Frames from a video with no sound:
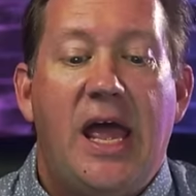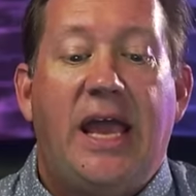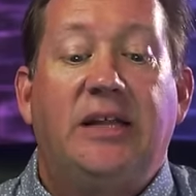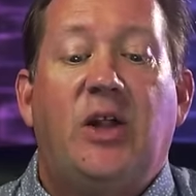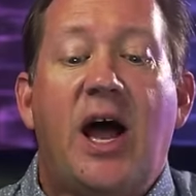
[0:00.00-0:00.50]

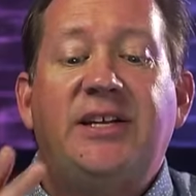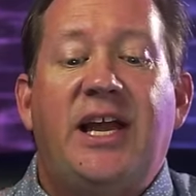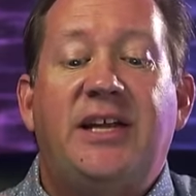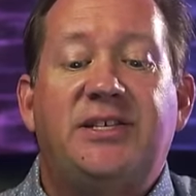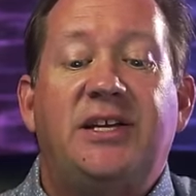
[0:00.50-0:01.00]
A line
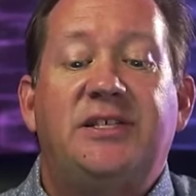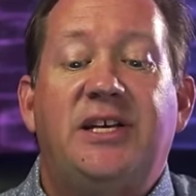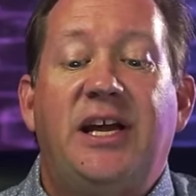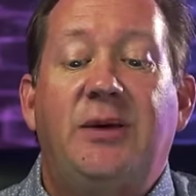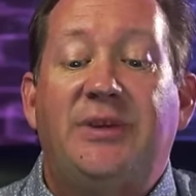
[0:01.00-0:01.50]
dancing
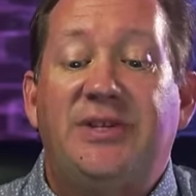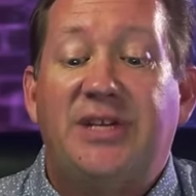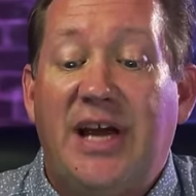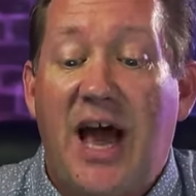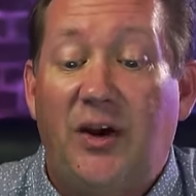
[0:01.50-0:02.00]
team in
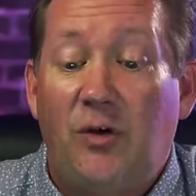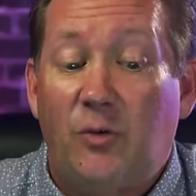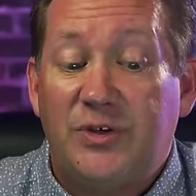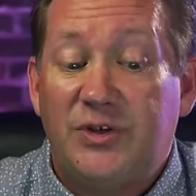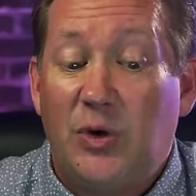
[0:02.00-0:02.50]
Seattle
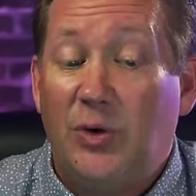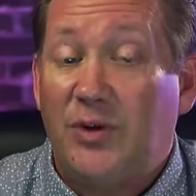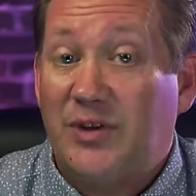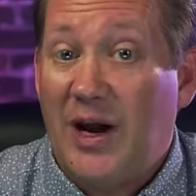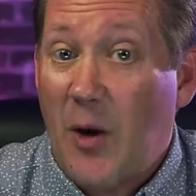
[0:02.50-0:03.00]
was told
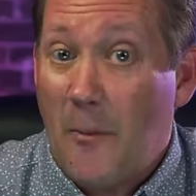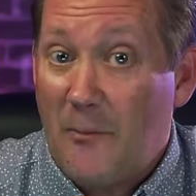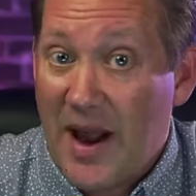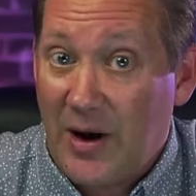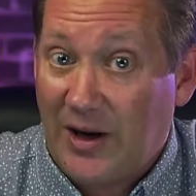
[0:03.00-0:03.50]
that their
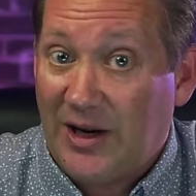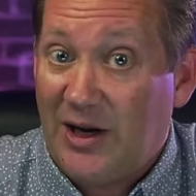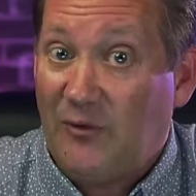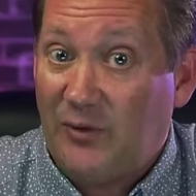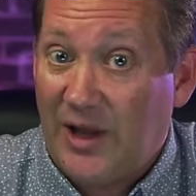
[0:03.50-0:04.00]

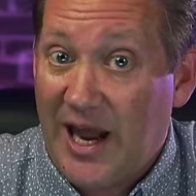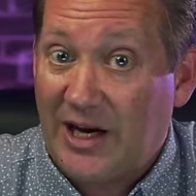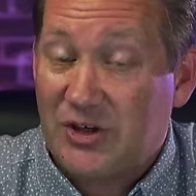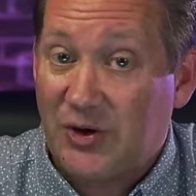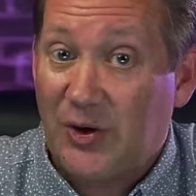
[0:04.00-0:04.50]
American
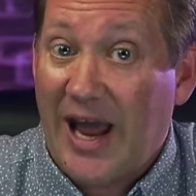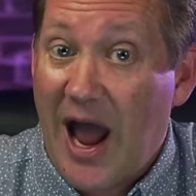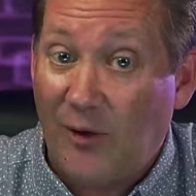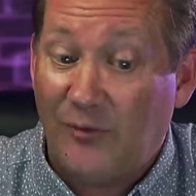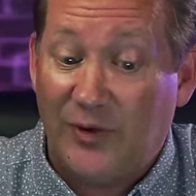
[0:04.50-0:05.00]
flag shirt
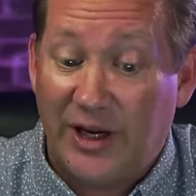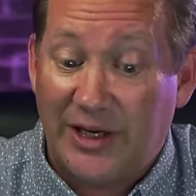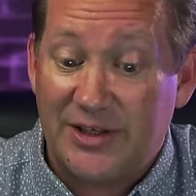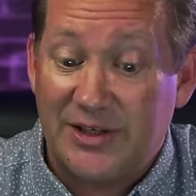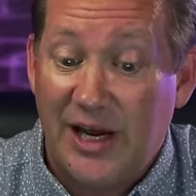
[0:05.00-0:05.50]

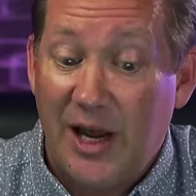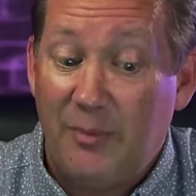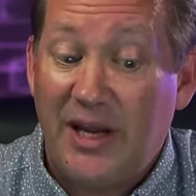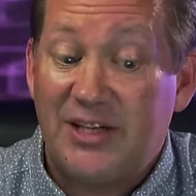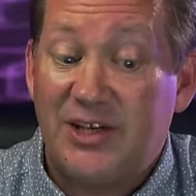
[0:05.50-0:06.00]
outfits
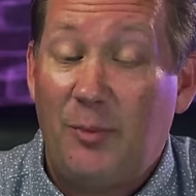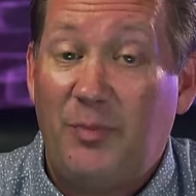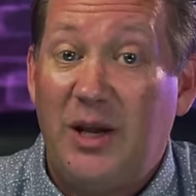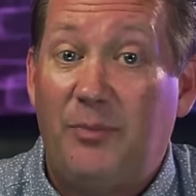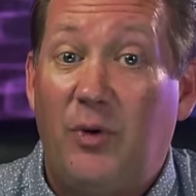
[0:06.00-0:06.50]
made some
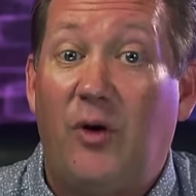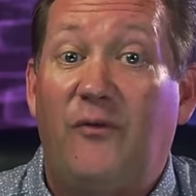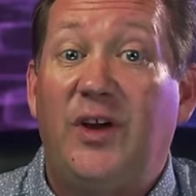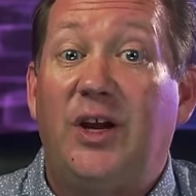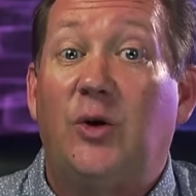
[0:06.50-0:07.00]
people
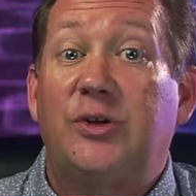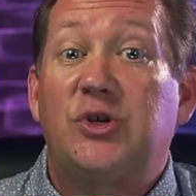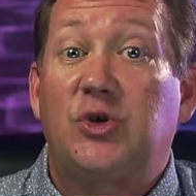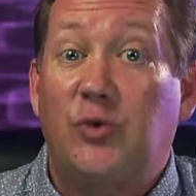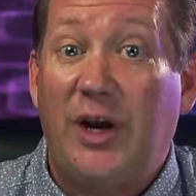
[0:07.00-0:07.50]
feel
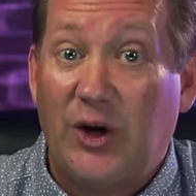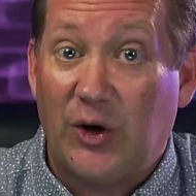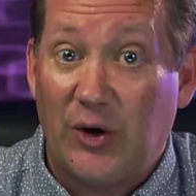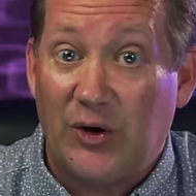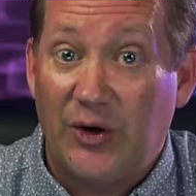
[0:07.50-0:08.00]

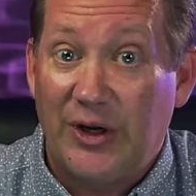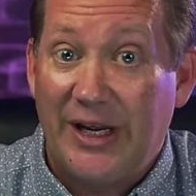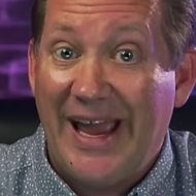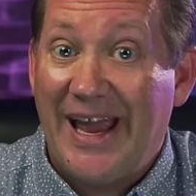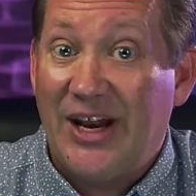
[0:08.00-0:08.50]
triggered
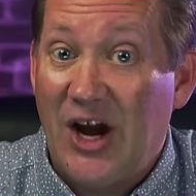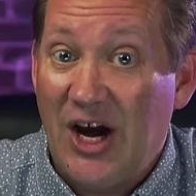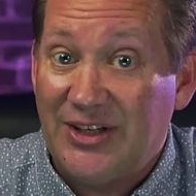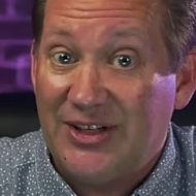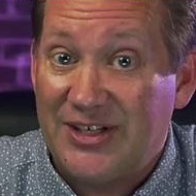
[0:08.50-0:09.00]
and
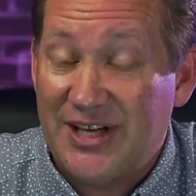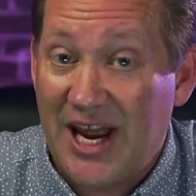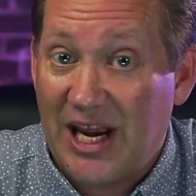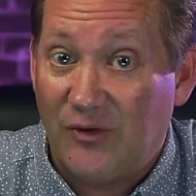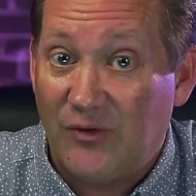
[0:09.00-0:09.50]

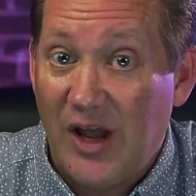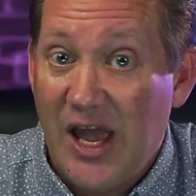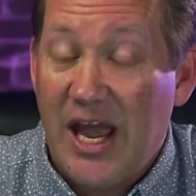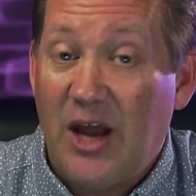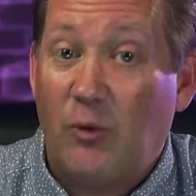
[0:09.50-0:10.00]
unsafe
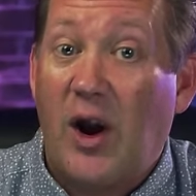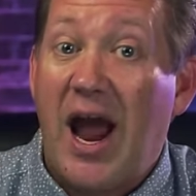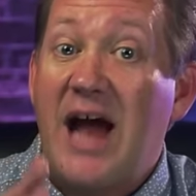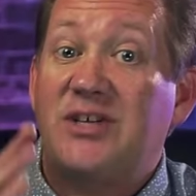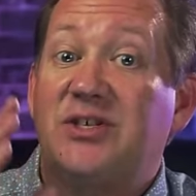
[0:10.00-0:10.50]
and were
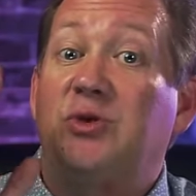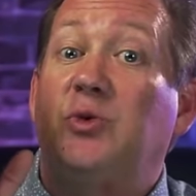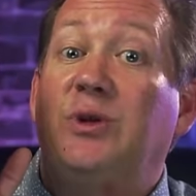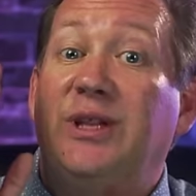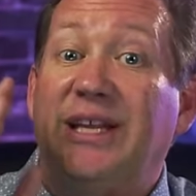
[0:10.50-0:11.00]
asked
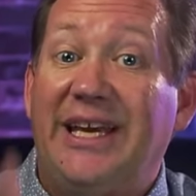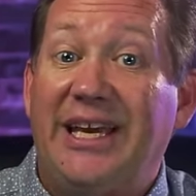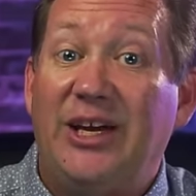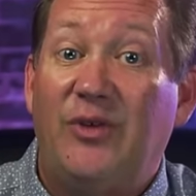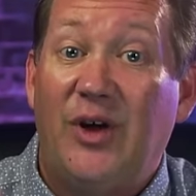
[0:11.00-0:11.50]
to
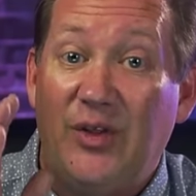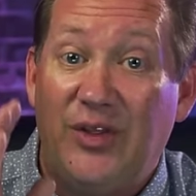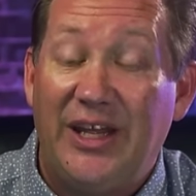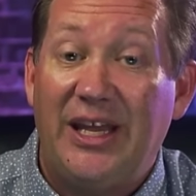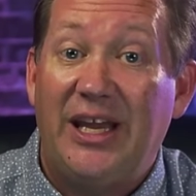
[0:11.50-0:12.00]
leave
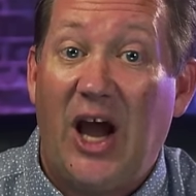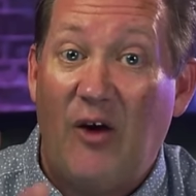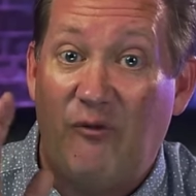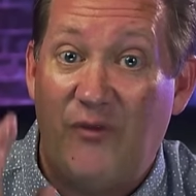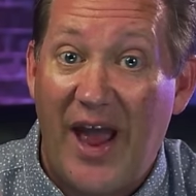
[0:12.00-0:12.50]
the
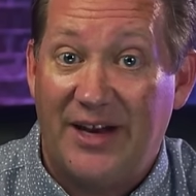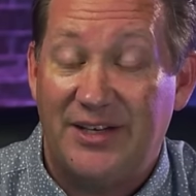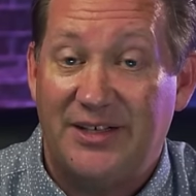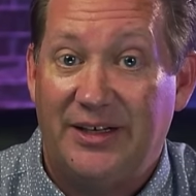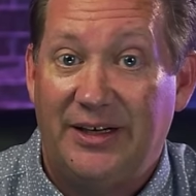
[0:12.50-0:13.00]
event